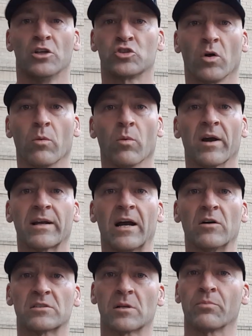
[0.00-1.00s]
short
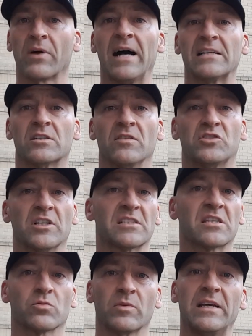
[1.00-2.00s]
workouts comprised of
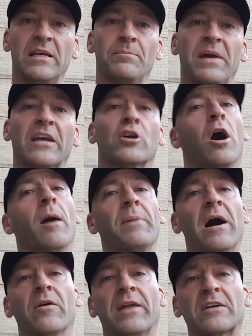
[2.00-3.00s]
just three big
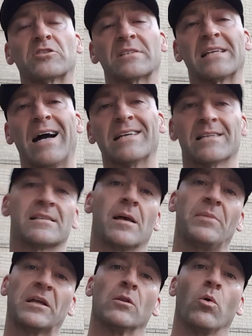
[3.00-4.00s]
compound exercises, a
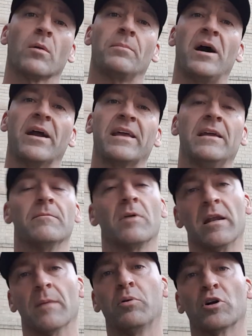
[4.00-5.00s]
big lower body,
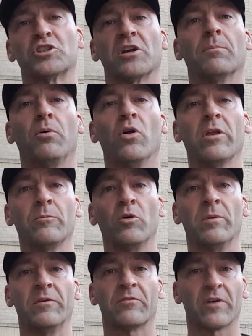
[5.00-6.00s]
and a pushing and pulling
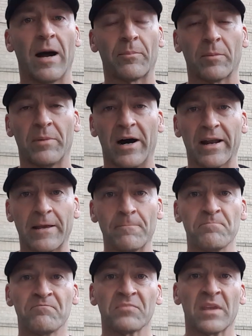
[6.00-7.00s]
movement for upper body.
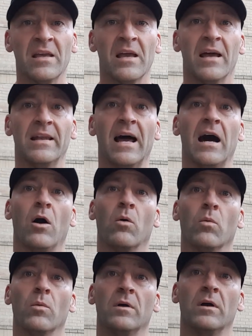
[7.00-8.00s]

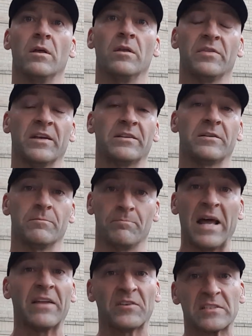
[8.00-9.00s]
Now, the
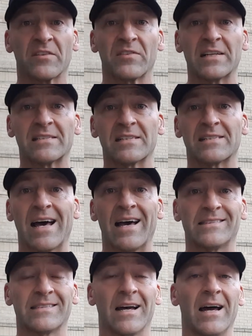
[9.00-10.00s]
benefits of this is
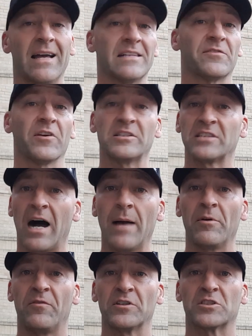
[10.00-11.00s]
that uh, it's a very
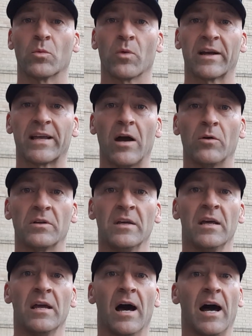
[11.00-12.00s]
time efficient workout.
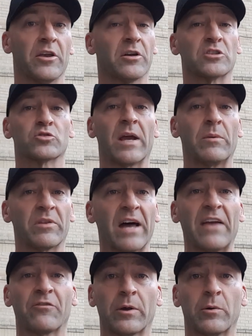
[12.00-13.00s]
Uh, you can train with
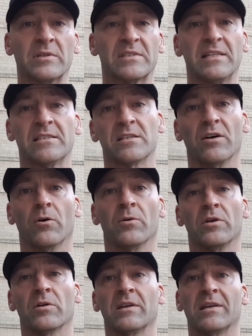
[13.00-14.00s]
high frequency, so
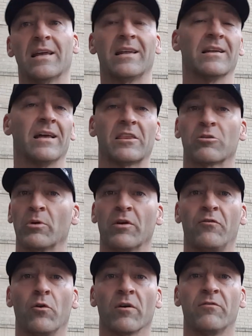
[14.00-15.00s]
you can get in like three or
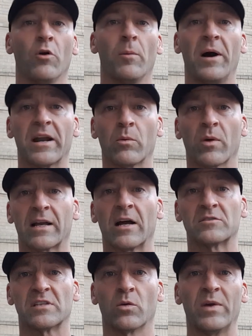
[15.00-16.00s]
four full body
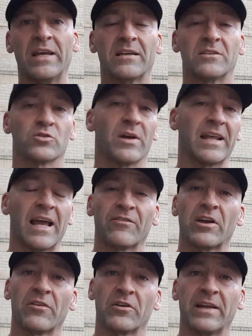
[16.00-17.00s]
workouts in a week, training
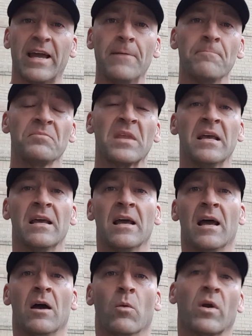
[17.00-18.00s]
every other day.
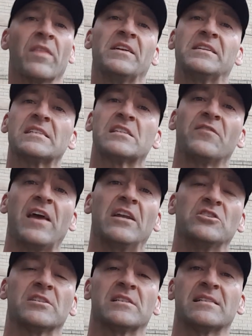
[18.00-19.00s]
One of the
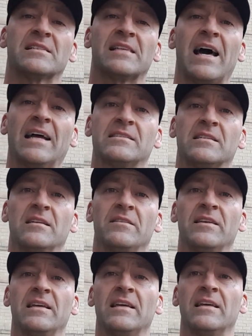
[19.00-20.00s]
disadvantages is that
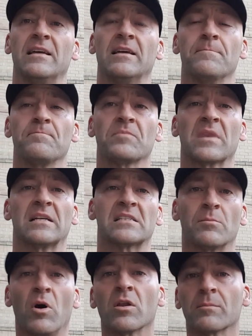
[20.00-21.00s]
the
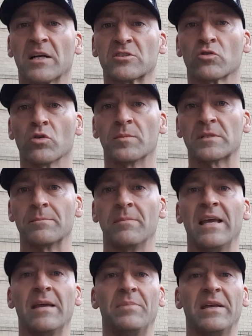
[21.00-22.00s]
smaller muscle groups
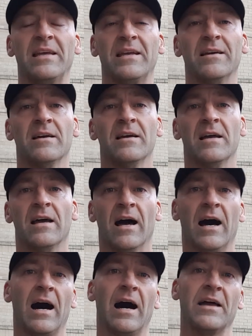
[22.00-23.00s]
may be
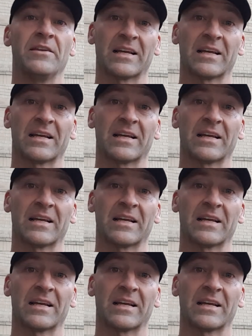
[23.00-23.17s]
uh,